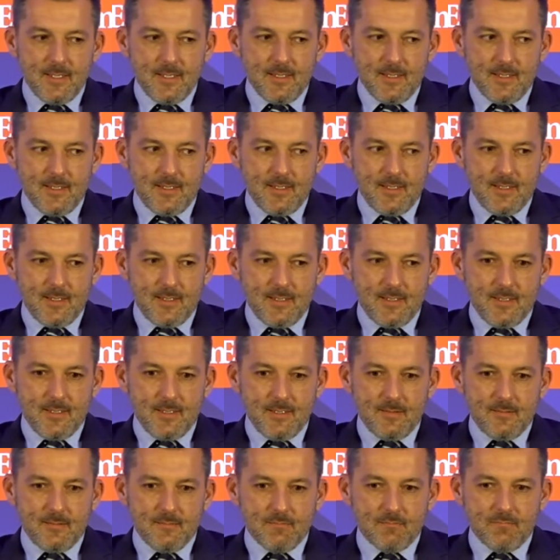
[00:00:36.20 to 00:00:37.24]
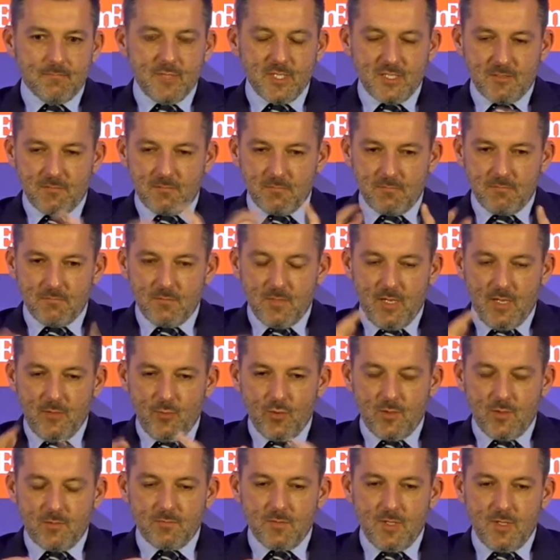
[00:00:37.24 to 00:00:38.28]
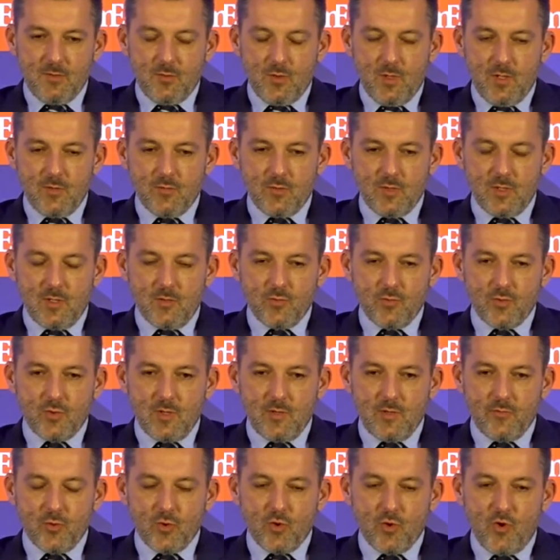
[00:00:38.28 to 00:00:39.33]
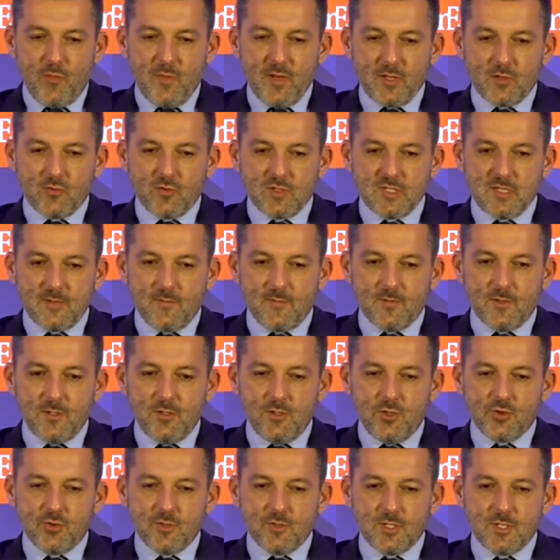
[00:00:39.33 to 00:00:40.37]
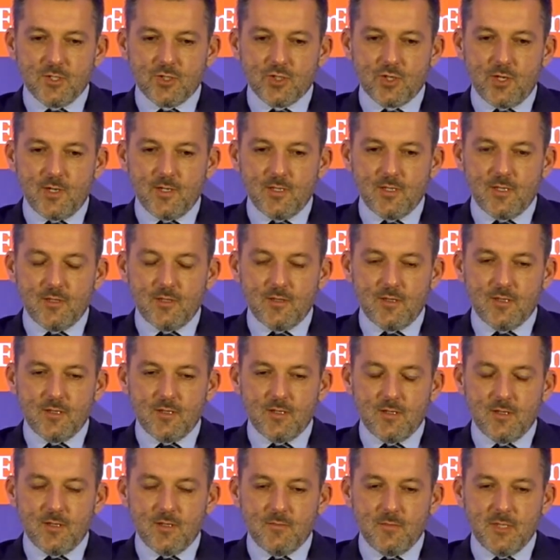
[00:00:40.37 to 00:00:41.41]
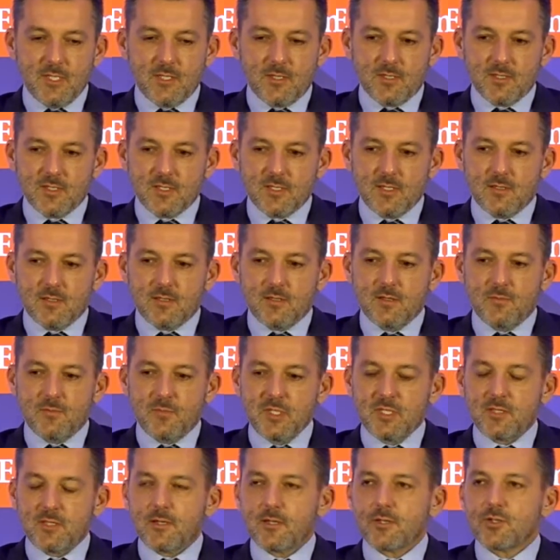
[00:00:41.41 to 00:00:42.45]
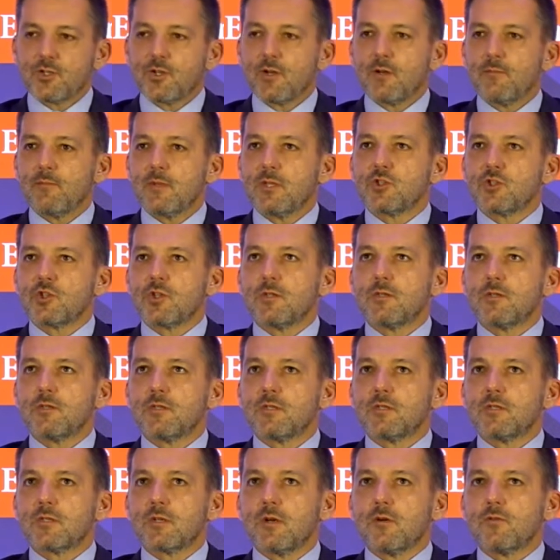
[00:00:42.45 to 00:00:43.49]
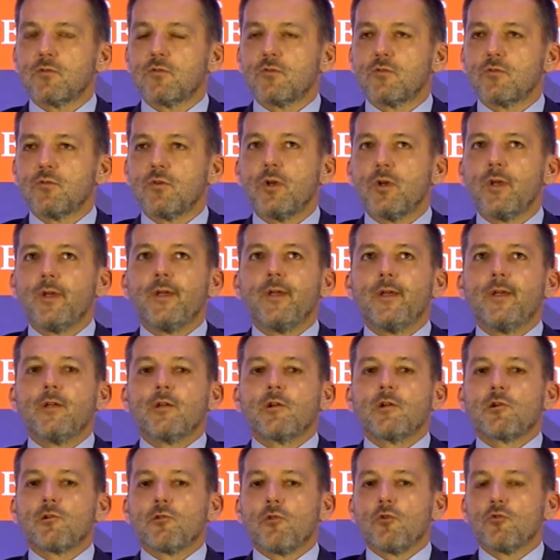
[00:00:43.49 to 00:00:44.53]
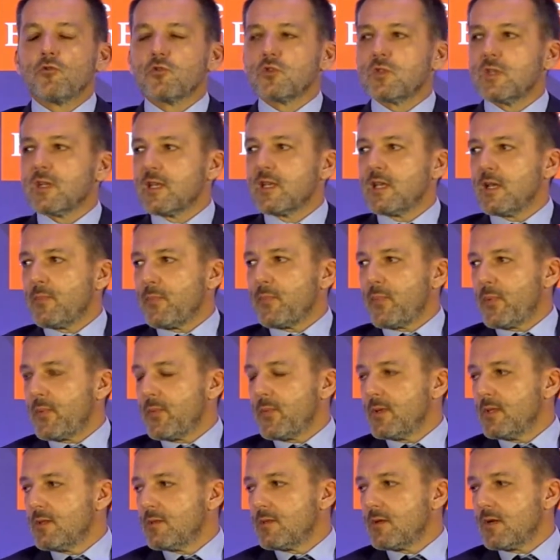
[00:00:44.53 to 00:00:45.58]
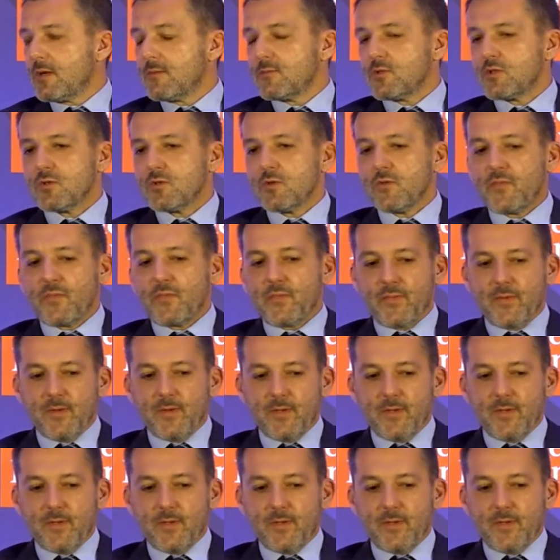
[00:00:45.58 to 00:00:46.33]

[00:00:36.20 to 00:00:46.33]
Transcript: But I will go back to some of the issues actually and matters that Peter actually mentioned. This is how to close the gap in terms of